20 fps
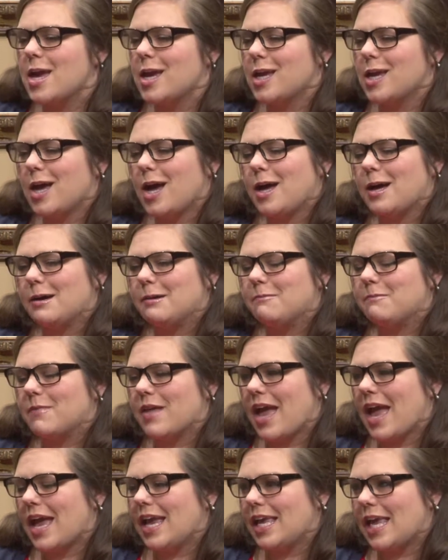
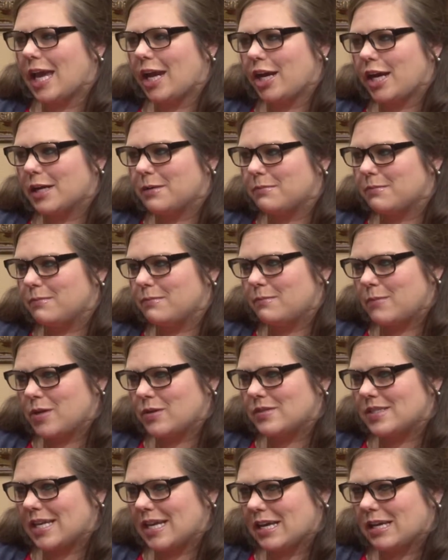Hank Aaron
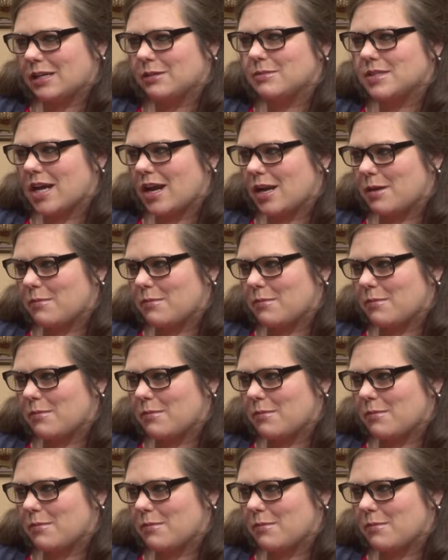Museum down